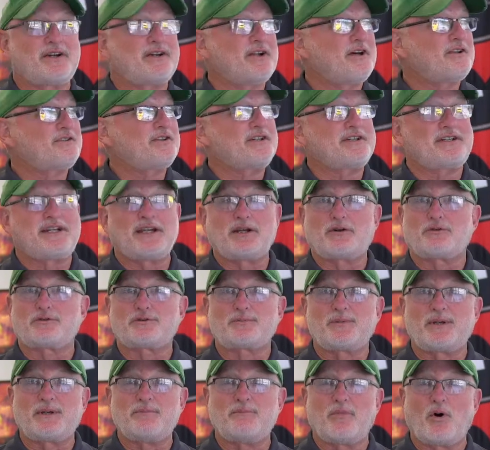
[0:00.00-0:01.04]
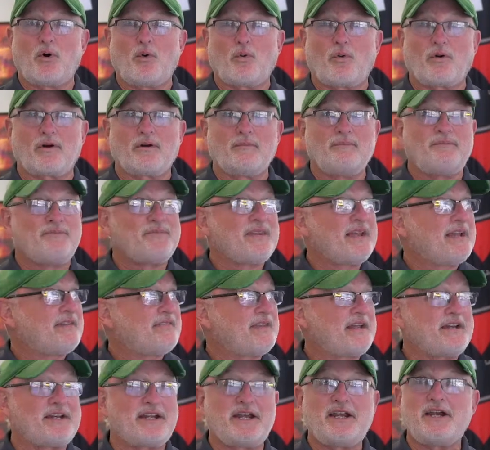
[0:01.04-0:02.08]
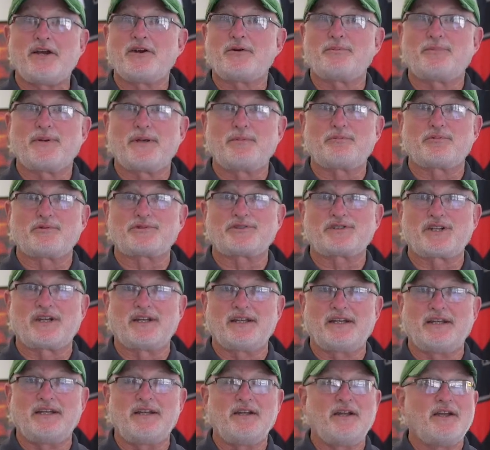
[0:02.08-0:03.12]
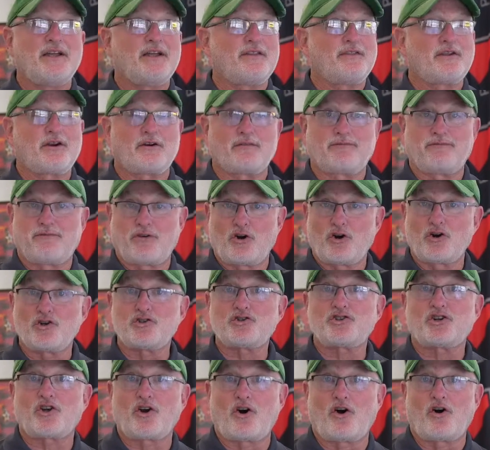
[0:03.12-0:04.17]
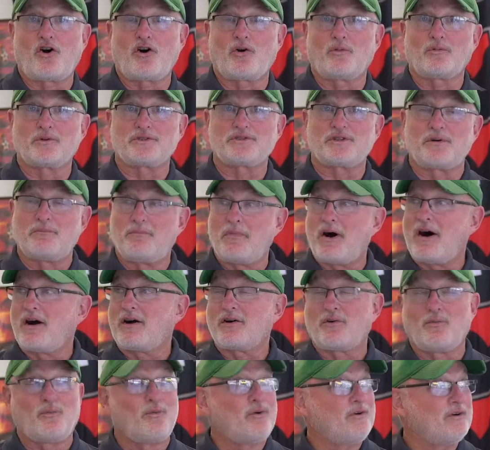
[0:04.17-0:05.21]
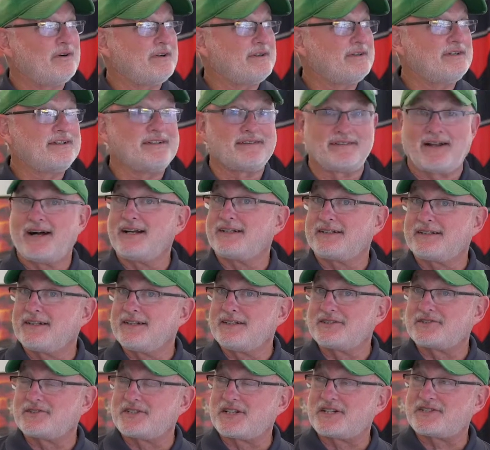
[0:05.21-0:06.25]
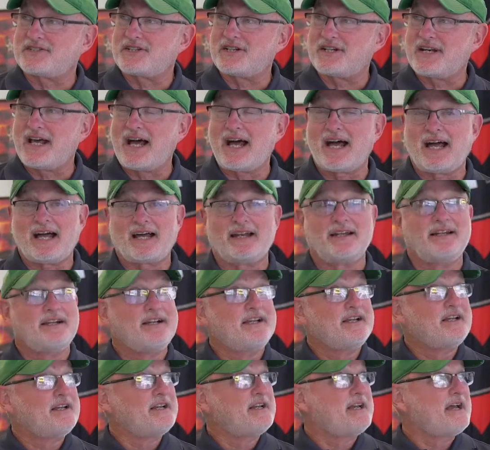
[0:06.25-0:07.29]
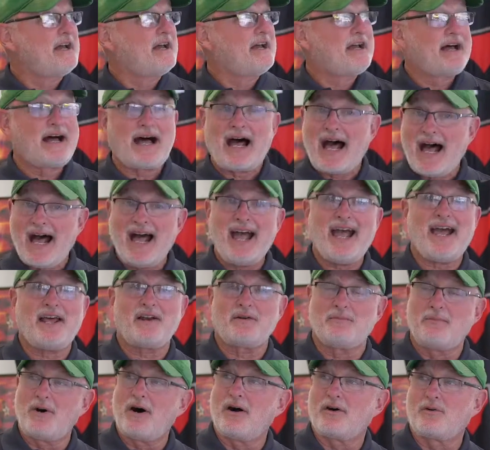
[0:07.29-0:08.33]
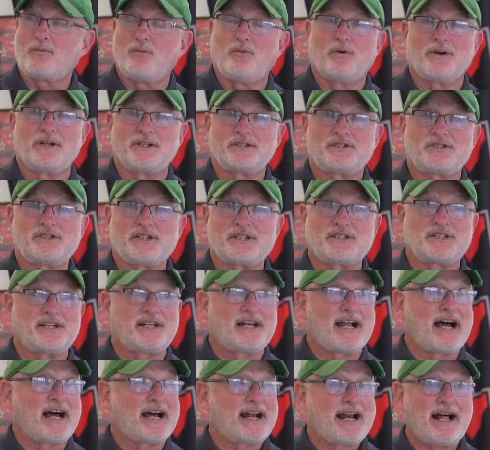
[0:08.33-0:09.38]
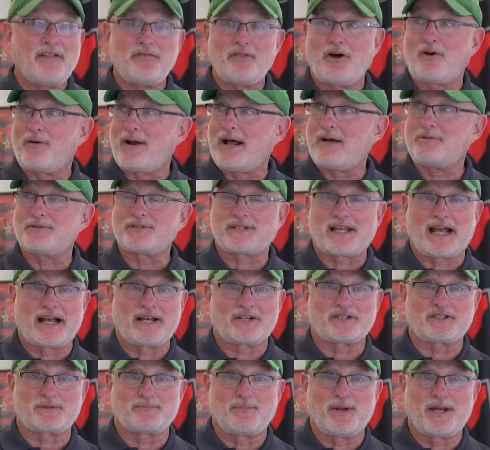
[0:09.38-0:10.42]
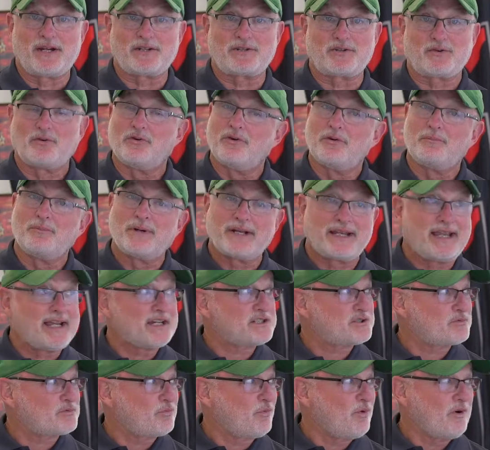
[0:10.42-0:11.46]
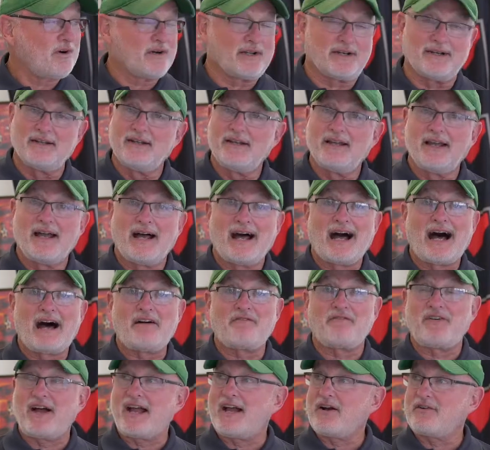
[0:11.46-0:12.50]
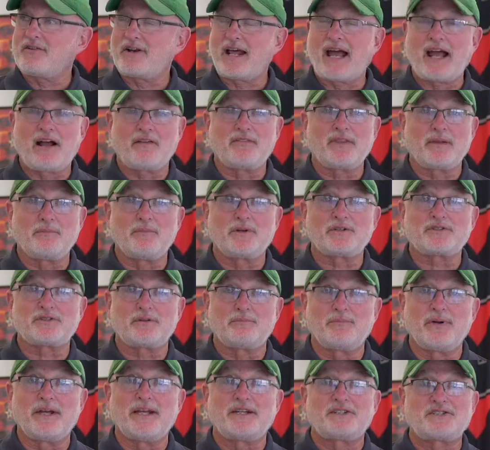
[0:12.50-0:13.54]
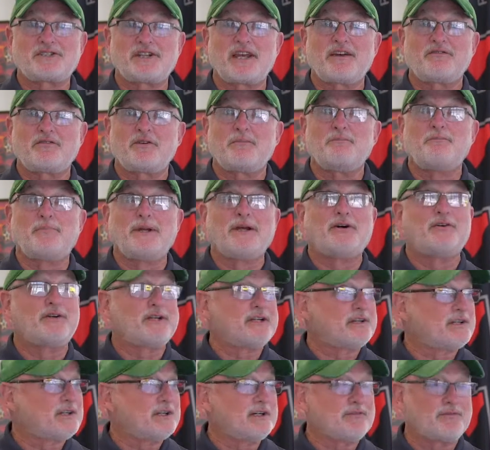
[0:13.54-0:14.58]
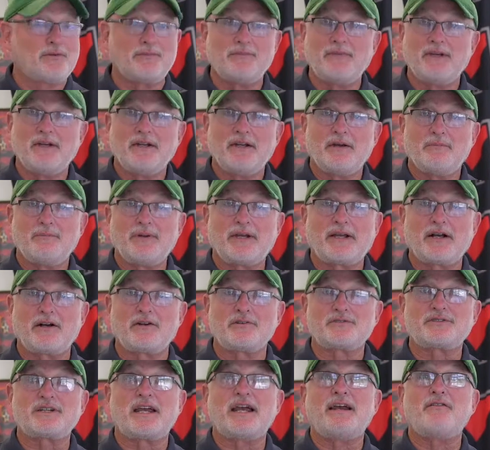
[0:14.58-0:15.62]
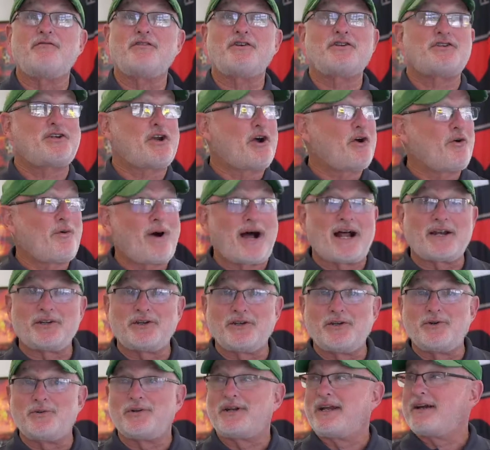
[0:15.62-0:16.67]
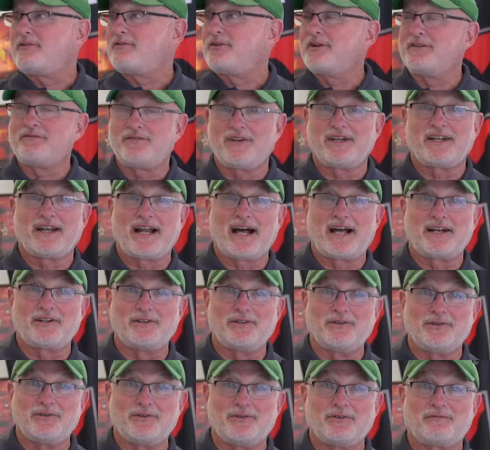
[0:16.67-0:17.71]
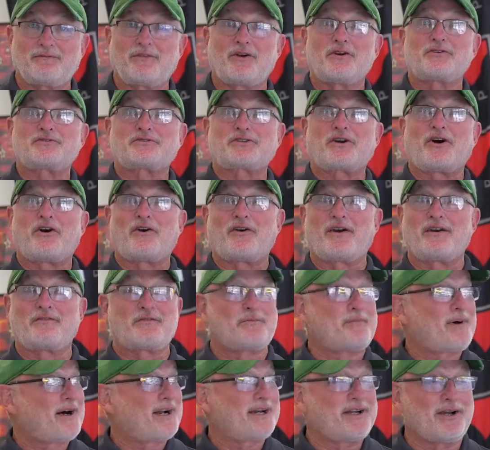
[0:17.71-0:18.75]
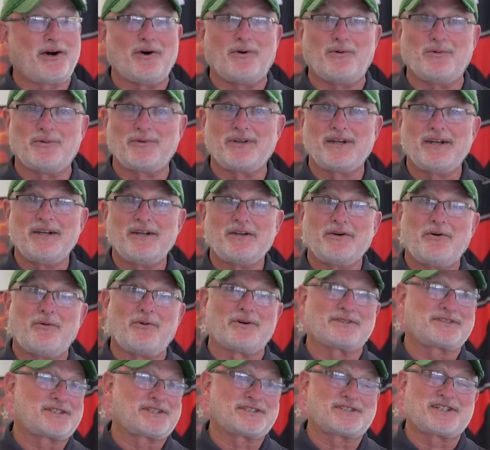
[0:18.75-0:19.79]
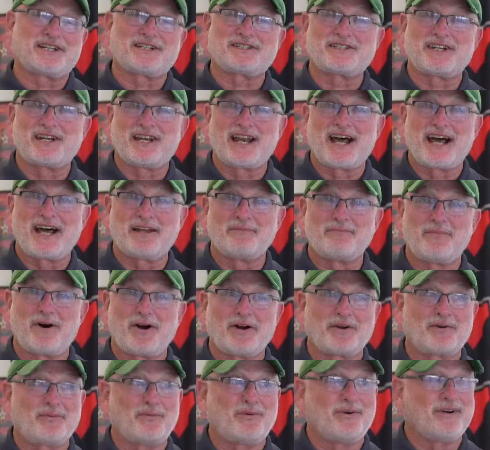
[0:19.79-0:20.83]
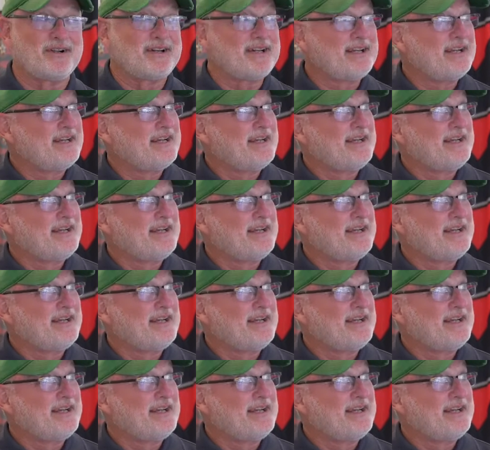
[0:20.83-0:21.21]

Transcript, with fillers: and nothing tickles me more than to hear people say their first car was a Mach 1, 1969. I had a Mach 1 in 69. I thought I was kind of special. But guess what? I found out they must have made 7 billion of them because every show I do and every event I do, the first car everybody owned was a 69 Mach 1.